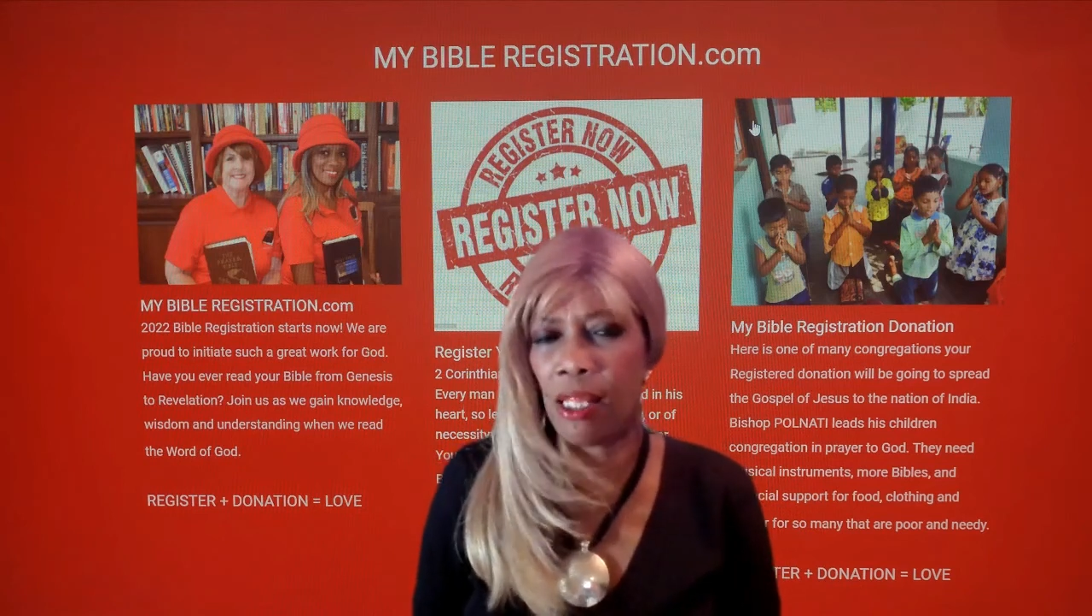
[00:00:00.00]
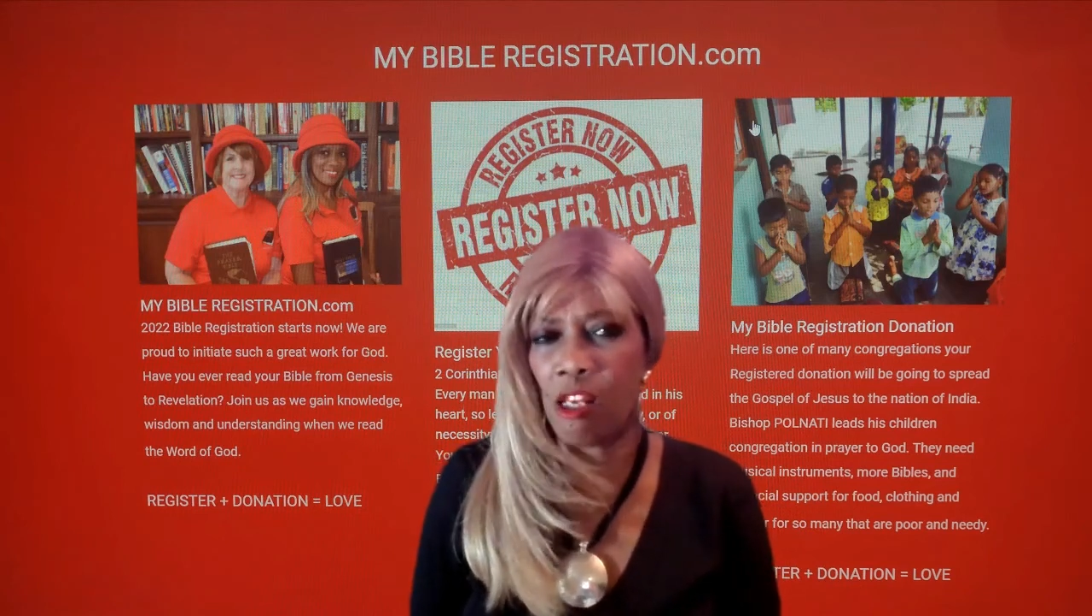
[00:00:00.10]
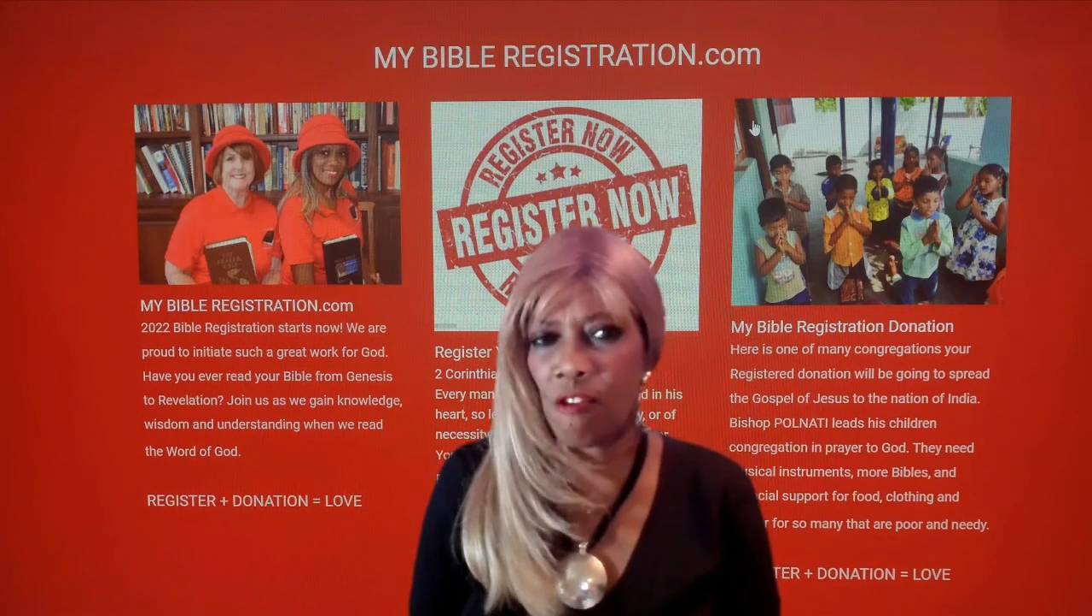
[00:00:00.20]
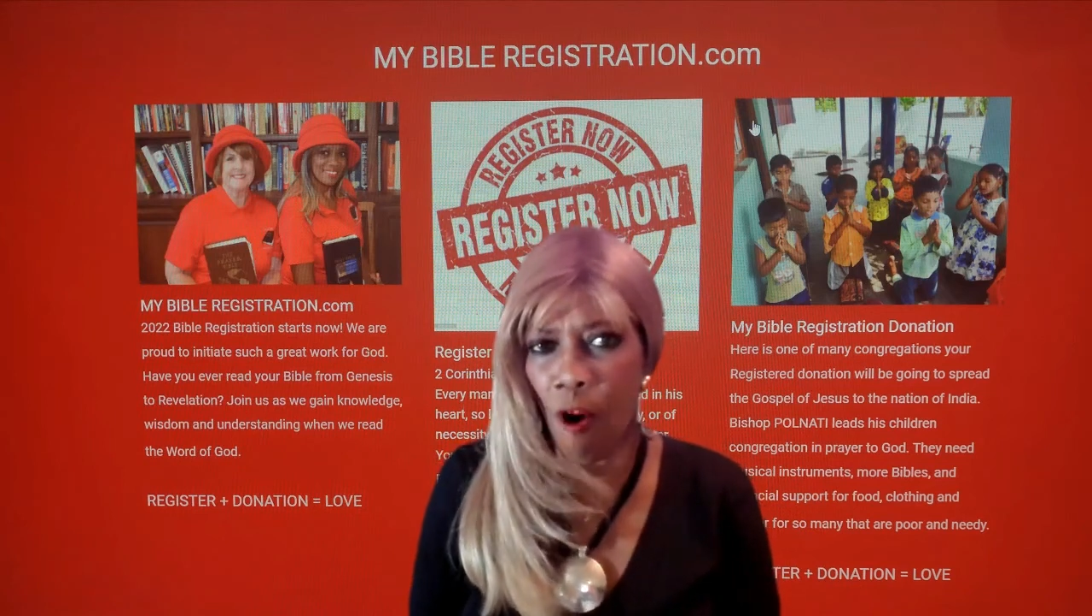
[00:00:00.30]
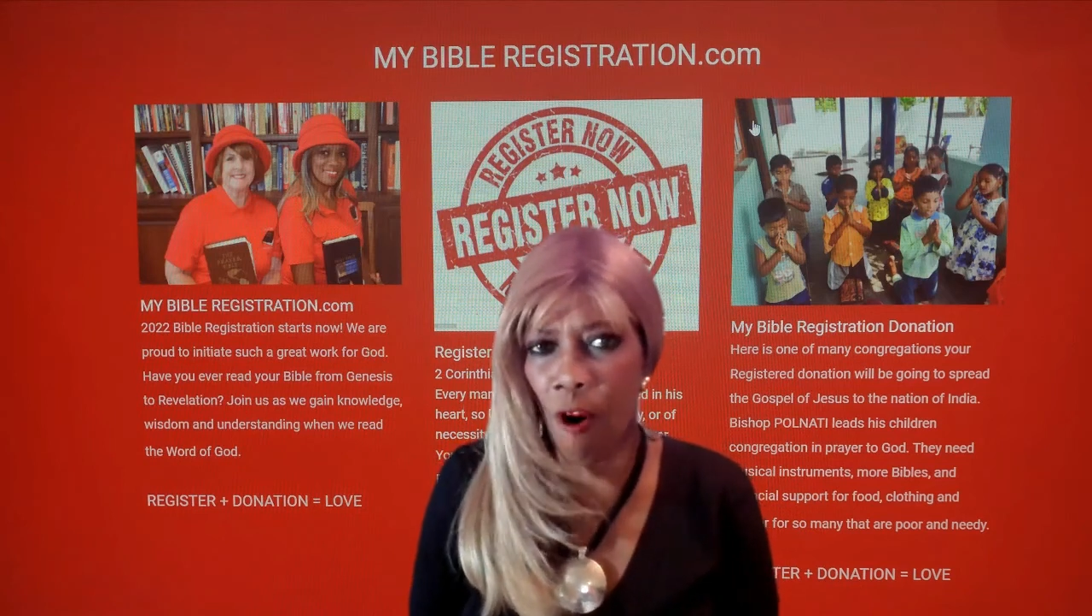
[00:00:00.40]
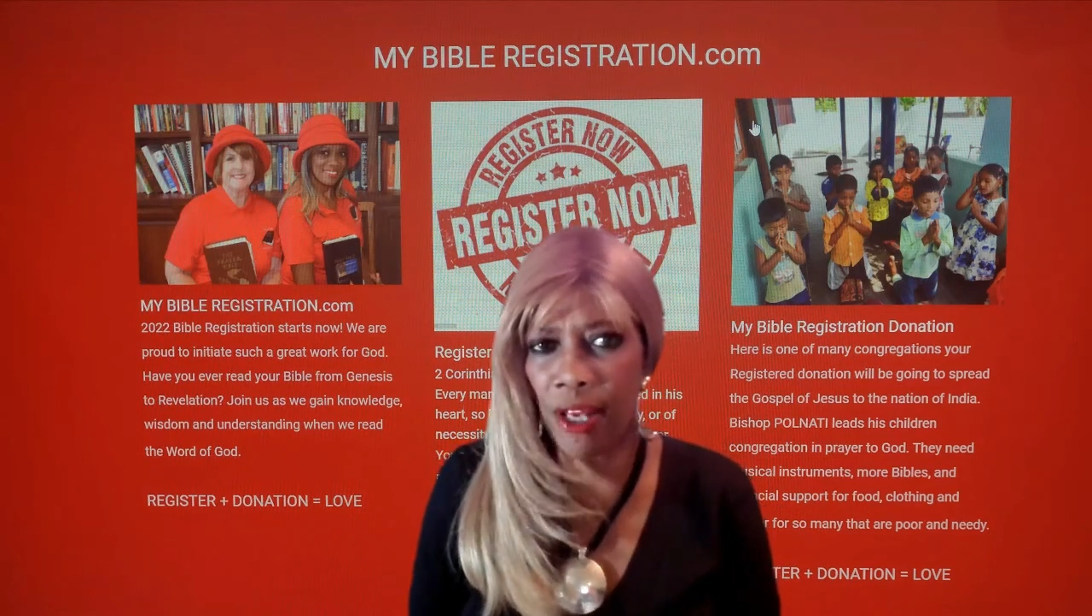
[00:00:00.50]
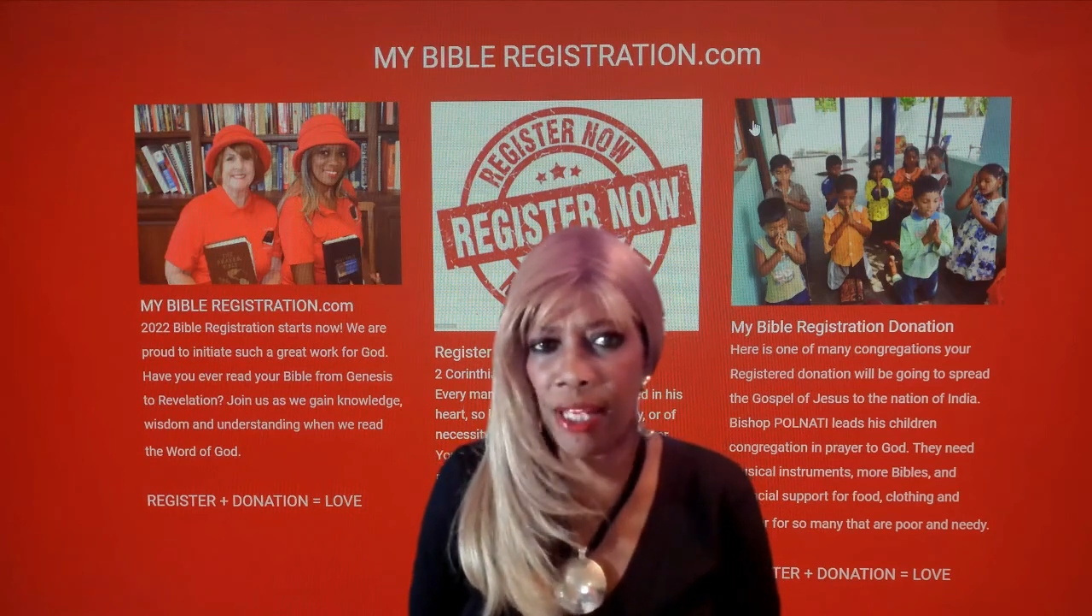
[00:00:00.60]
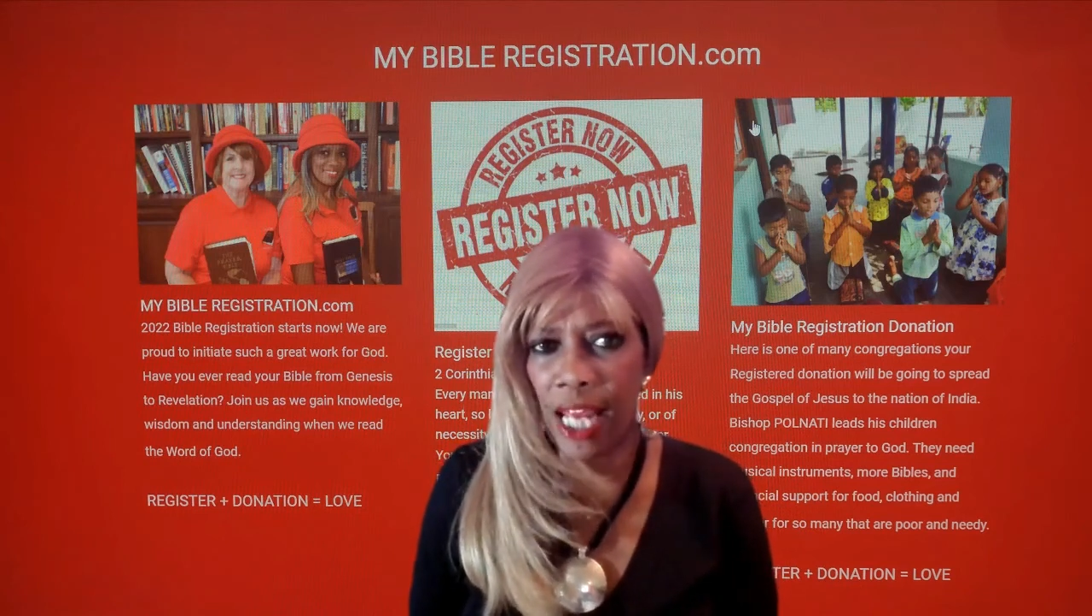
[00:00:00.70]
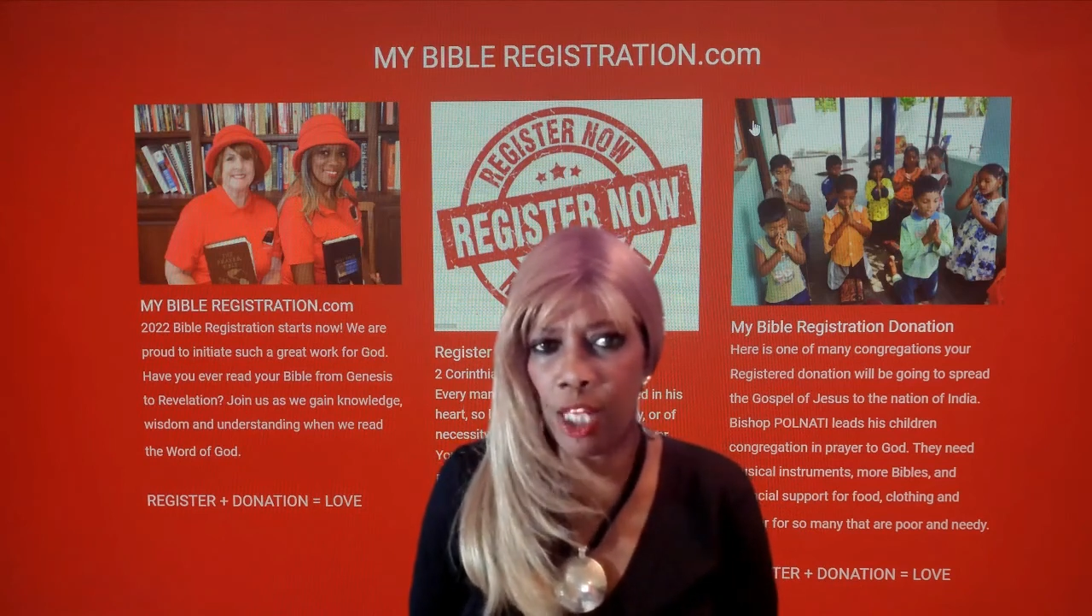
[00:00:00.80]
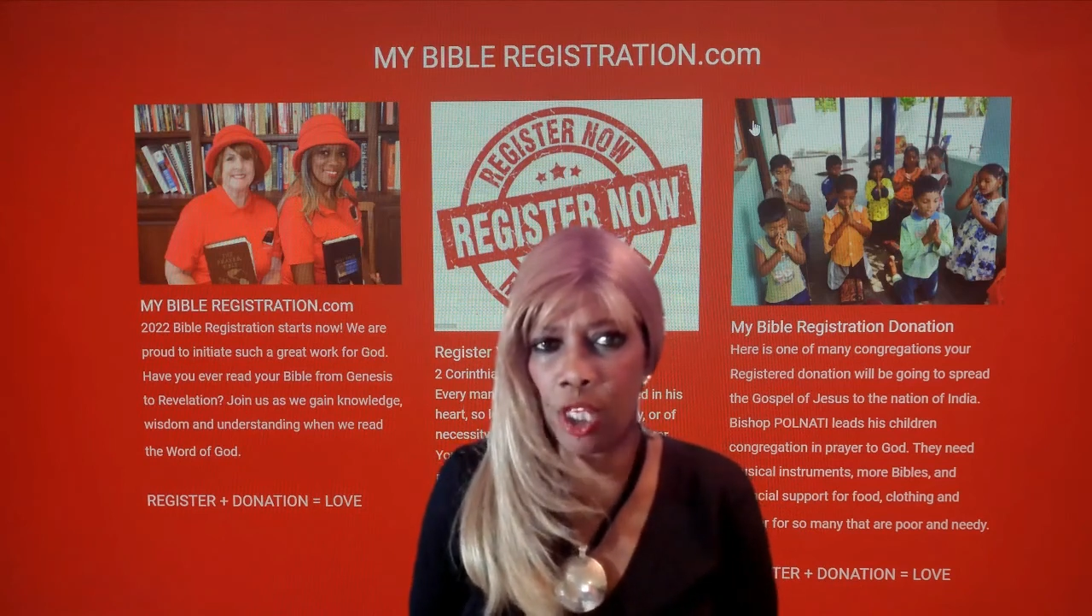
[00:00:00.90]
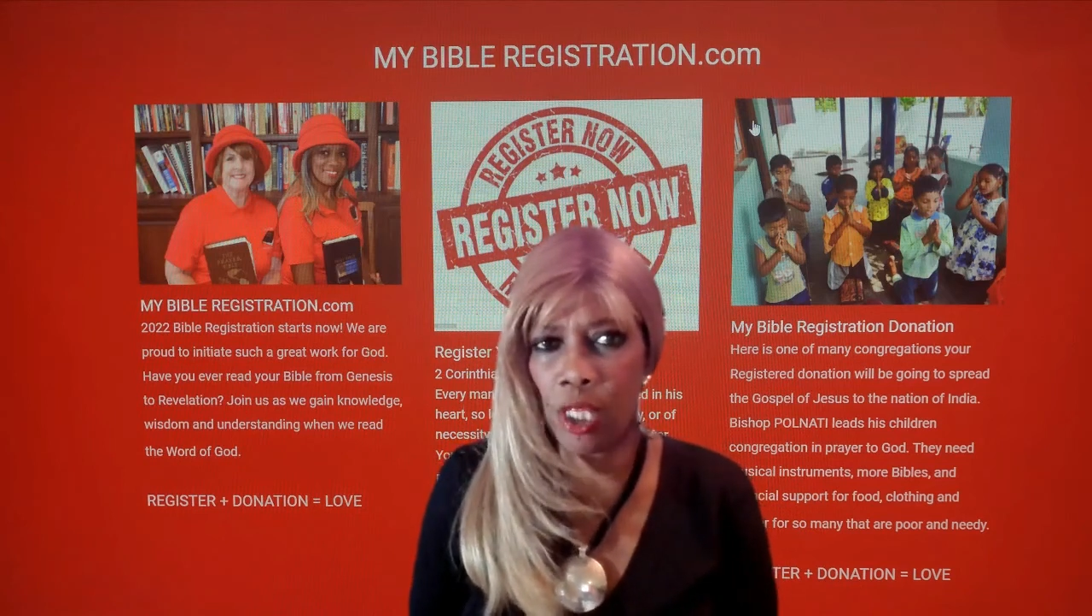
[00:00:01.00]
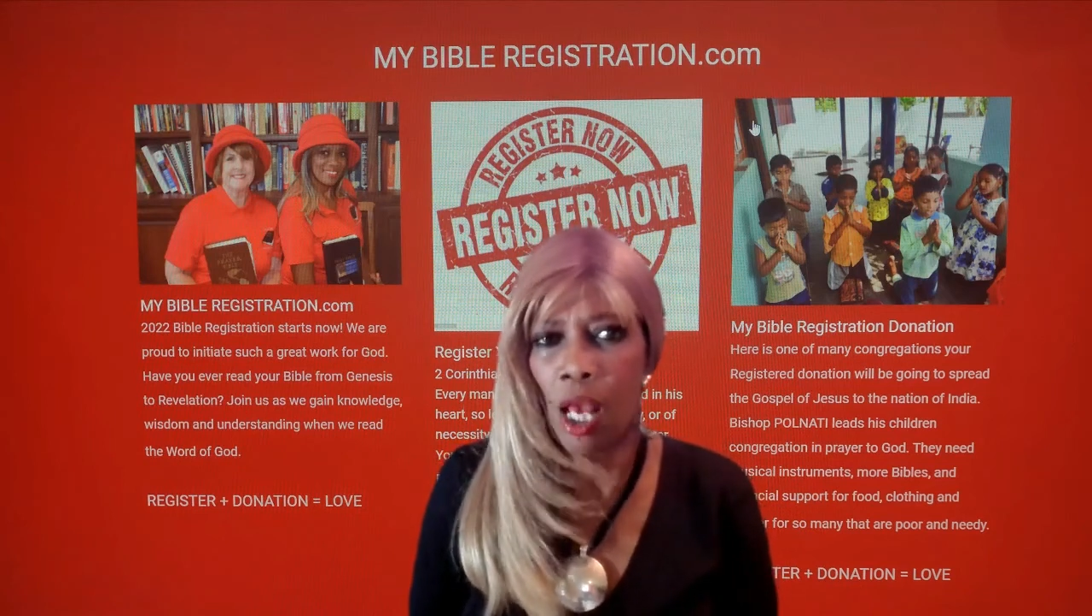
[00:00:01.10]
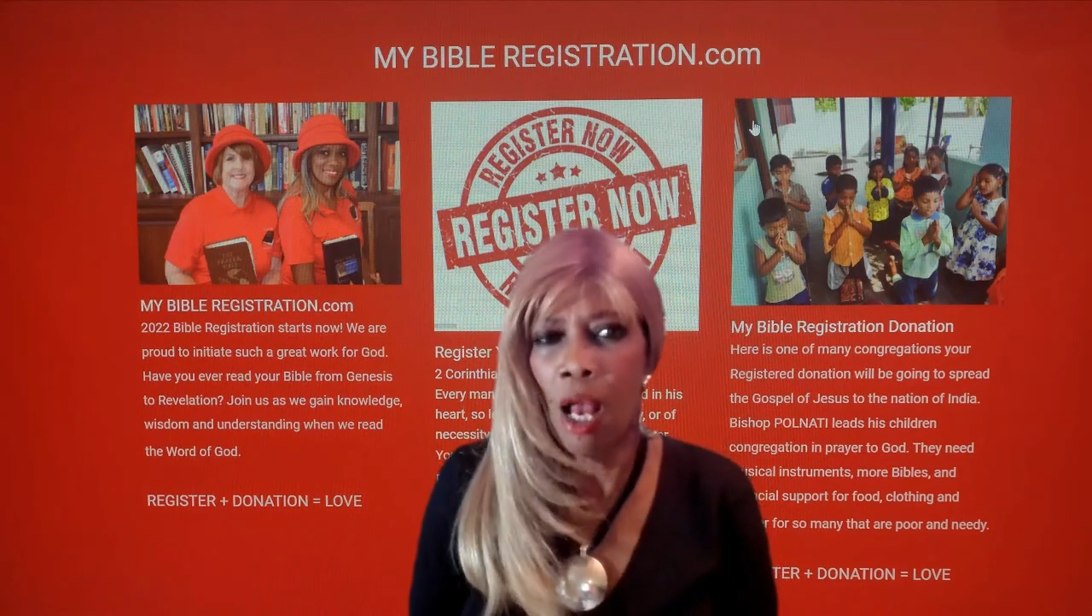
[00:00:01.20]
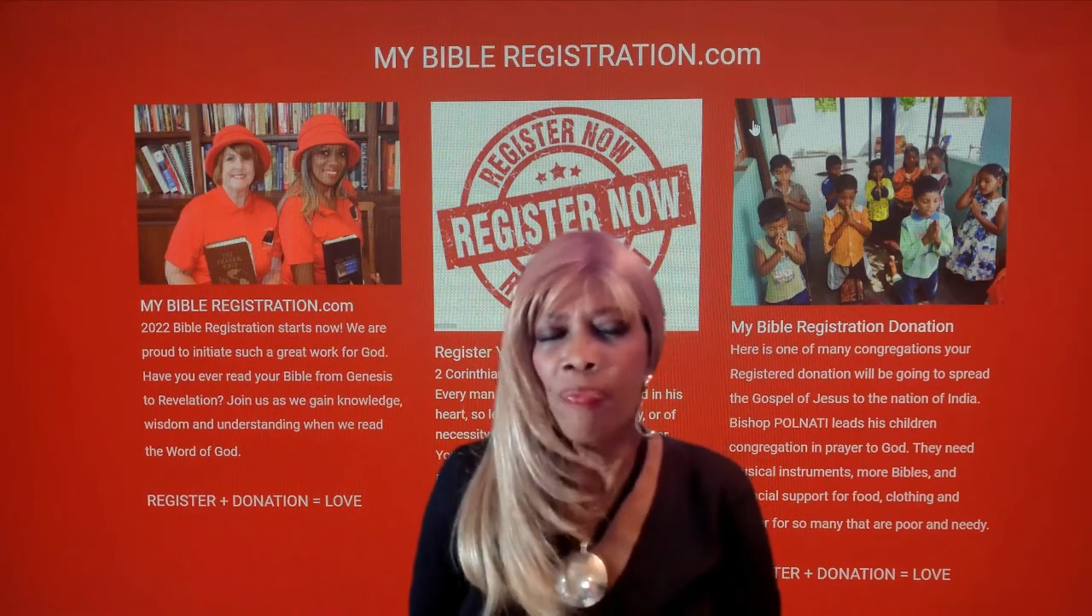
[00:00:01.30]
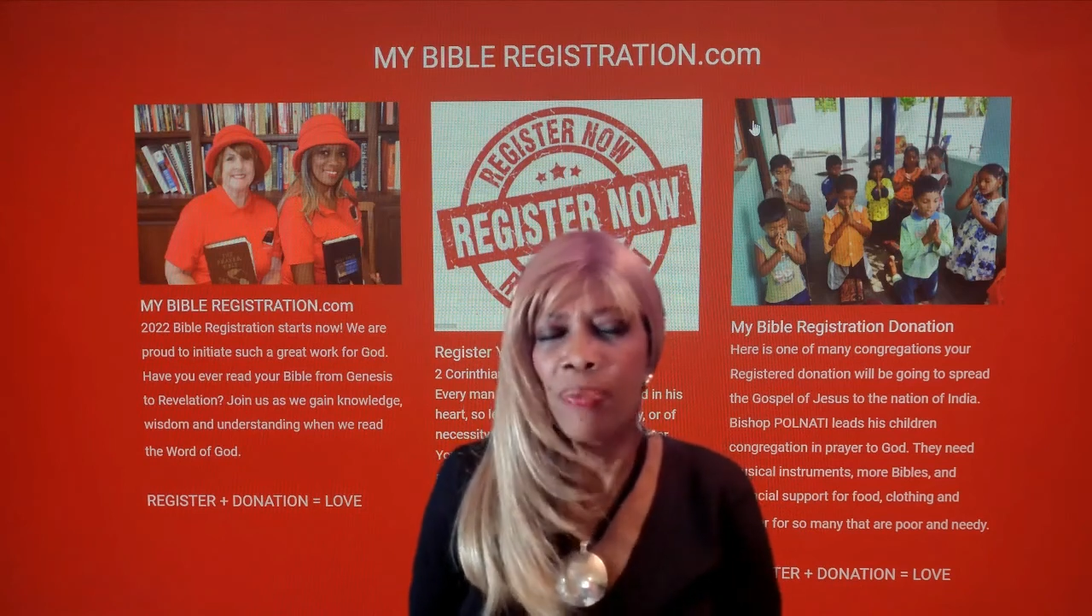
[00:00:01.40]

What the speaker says: in these foreign nations